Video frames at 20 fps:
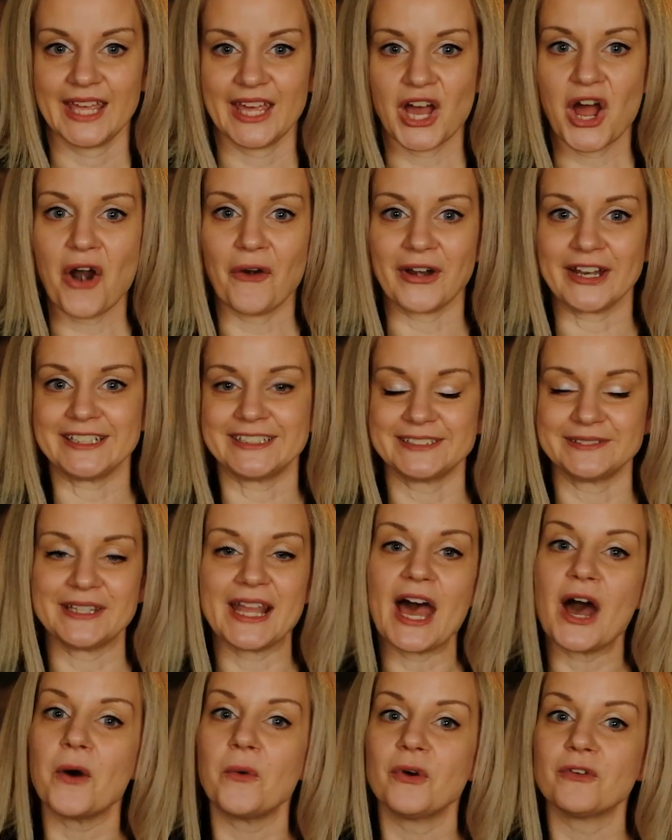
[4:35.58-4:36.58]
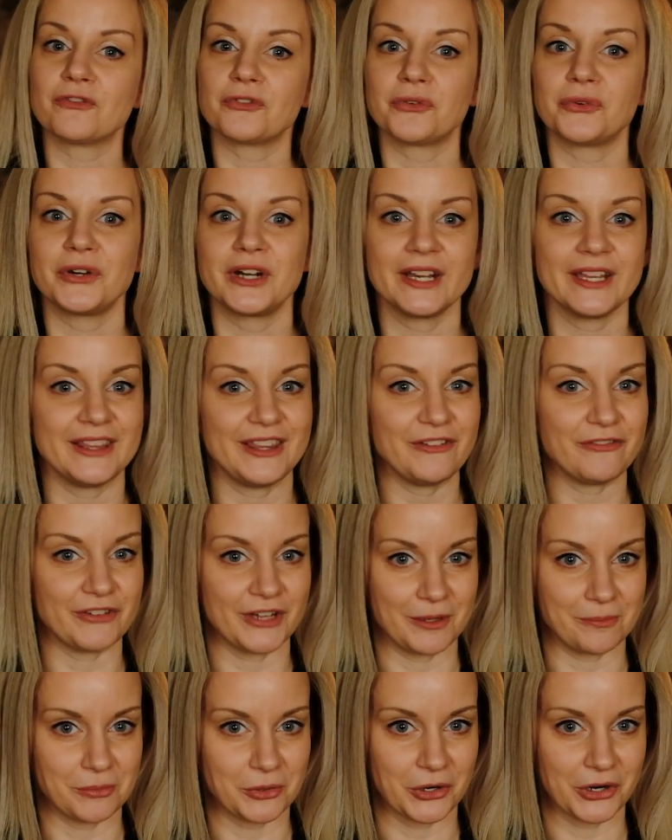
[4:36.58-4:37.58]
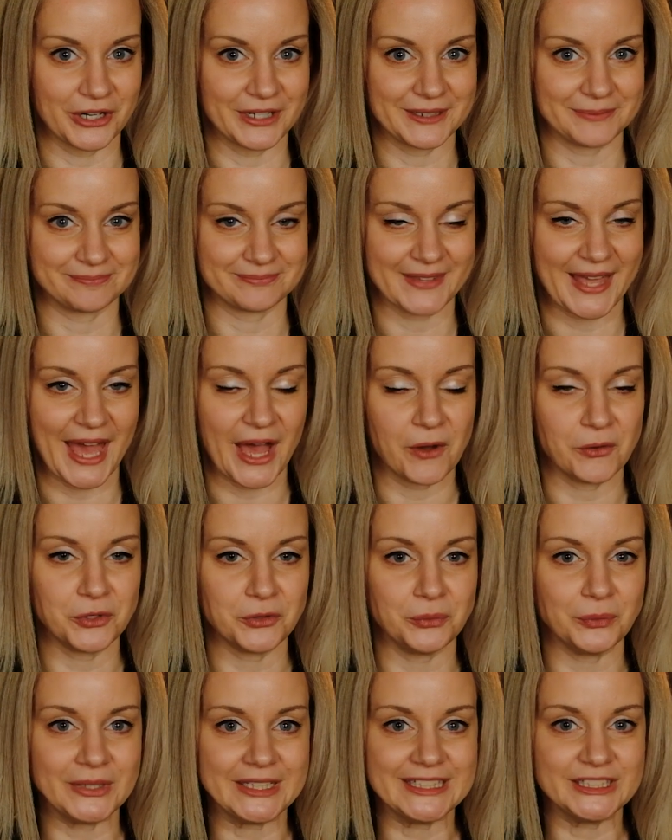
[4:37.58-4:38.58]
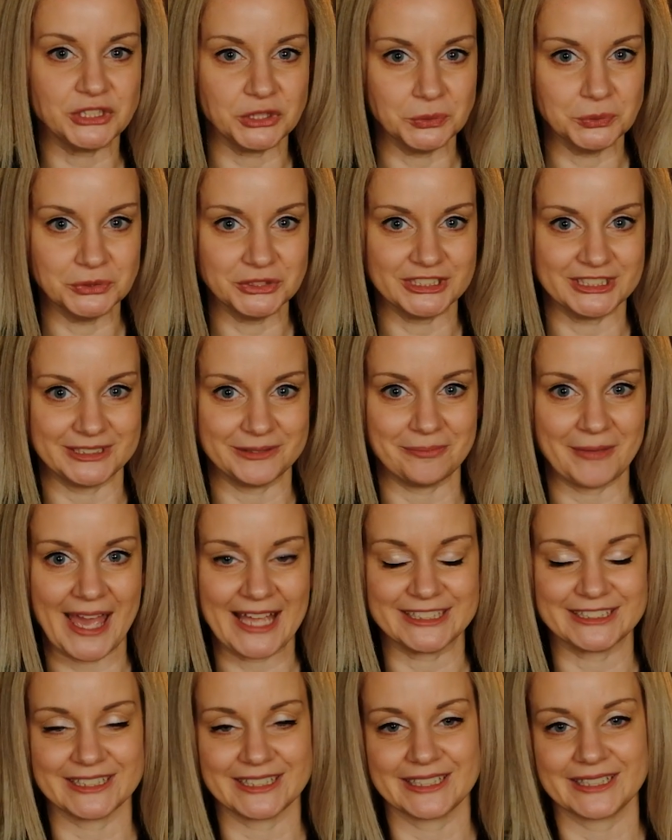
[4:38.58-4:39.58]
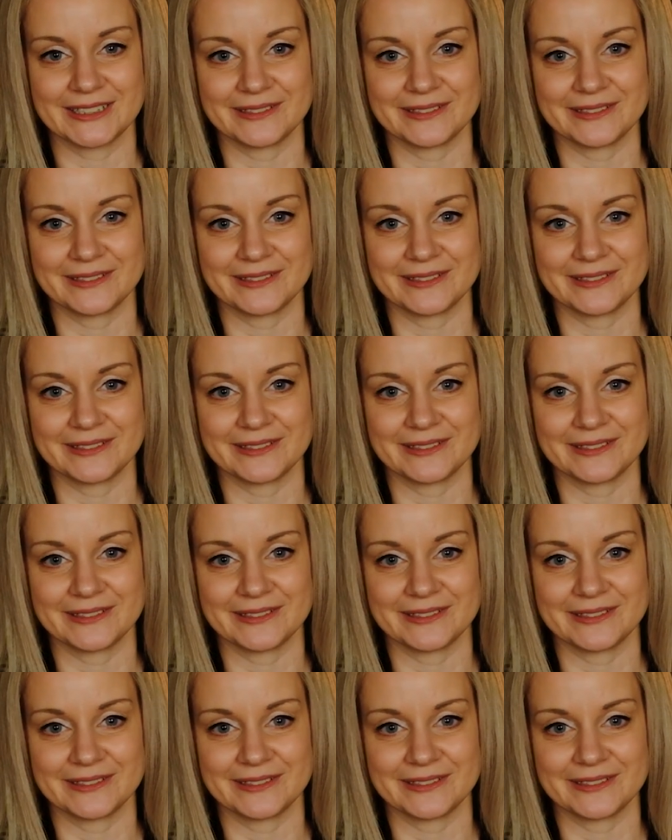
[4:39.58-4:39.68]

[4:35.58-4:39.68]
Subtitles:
Alright, now for the fun part. How do we use magic?